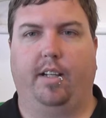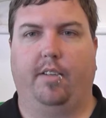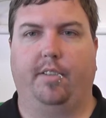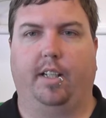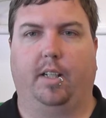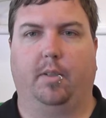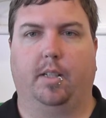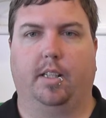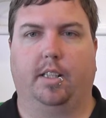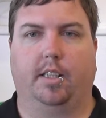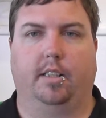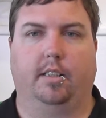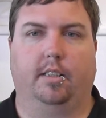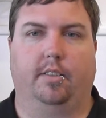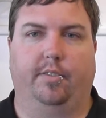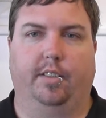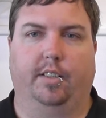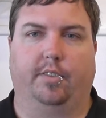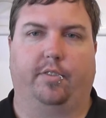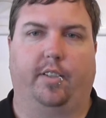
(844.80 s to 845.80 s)
have any questions,
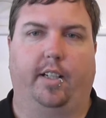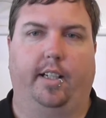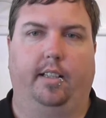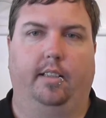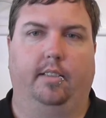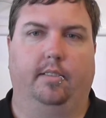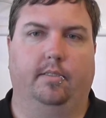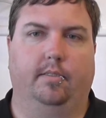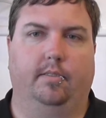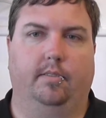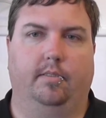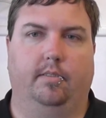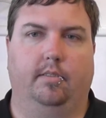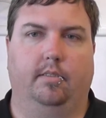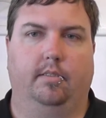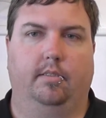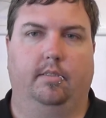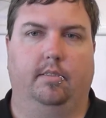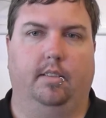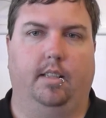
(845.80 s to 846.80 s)
feel free.
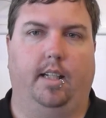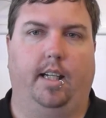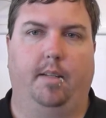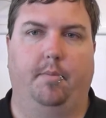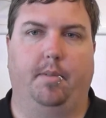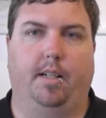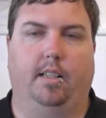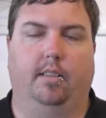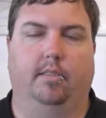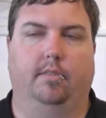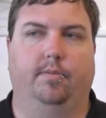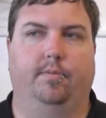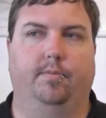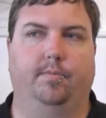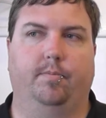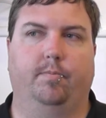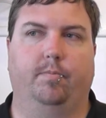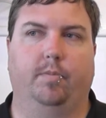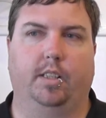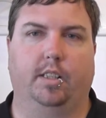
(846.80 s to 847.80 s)
Email
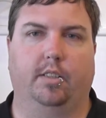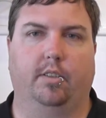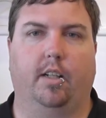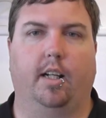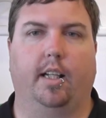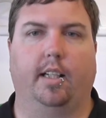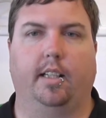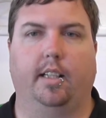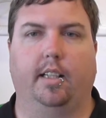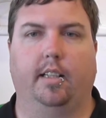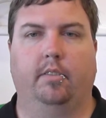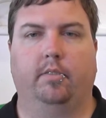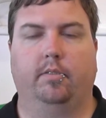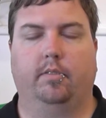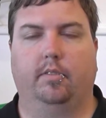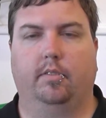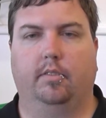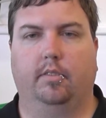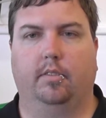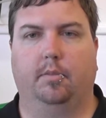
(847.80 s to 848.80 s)
is right here.
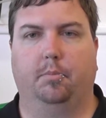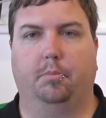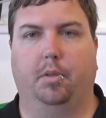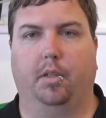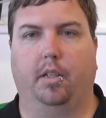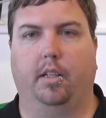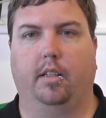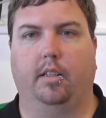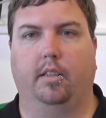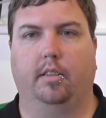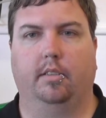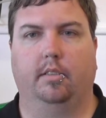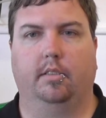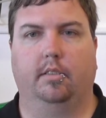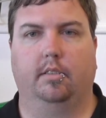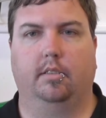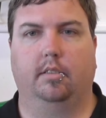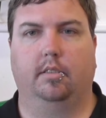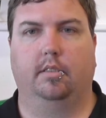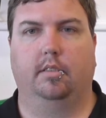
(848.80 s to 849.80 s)
Put in
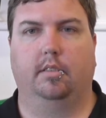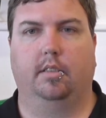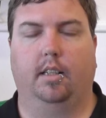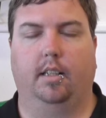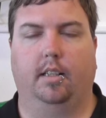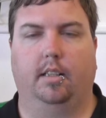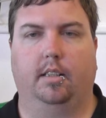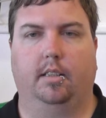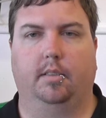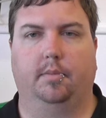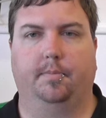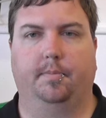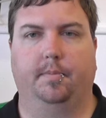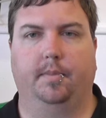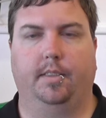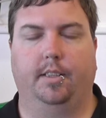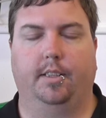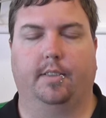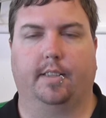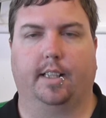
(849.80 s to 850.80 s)

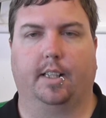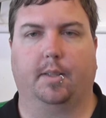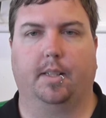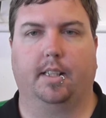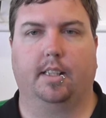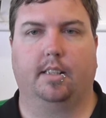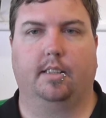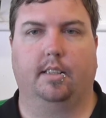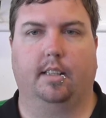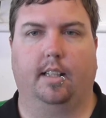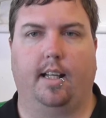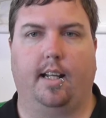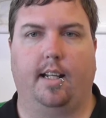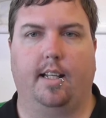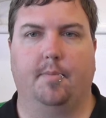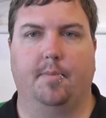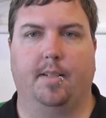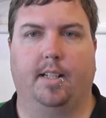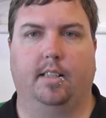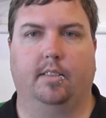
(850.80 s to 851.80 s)
your request to that
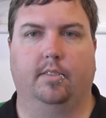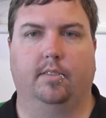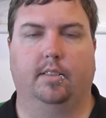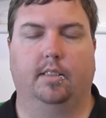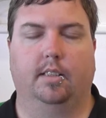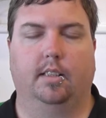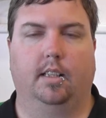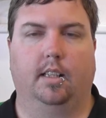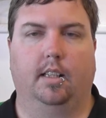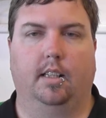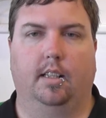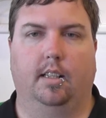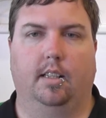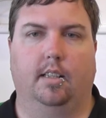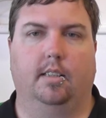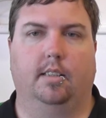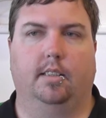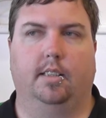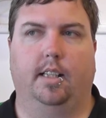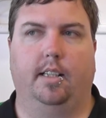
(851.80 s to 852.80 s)
email.
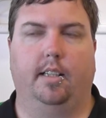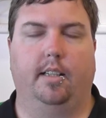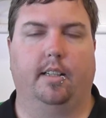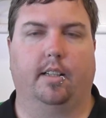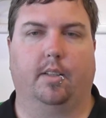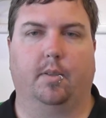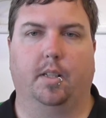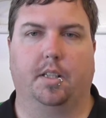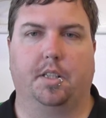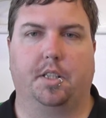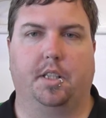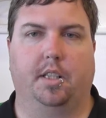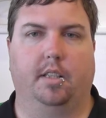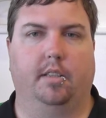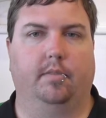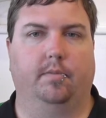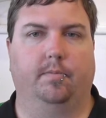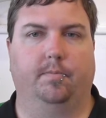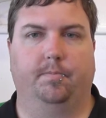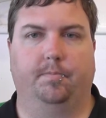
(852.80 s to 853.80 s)
Send in a
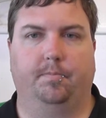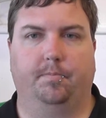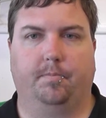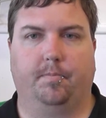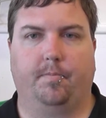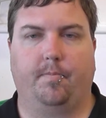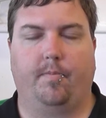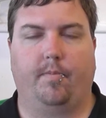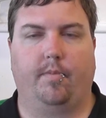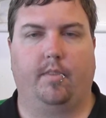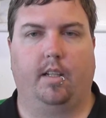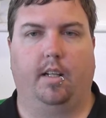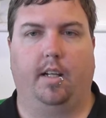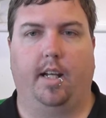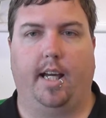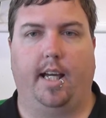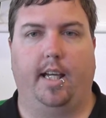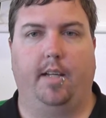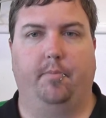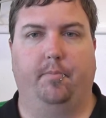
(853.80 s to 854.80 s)
question,
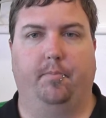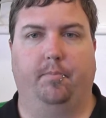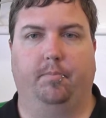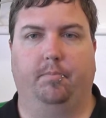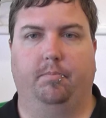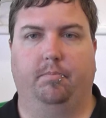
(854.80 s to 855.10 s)
name.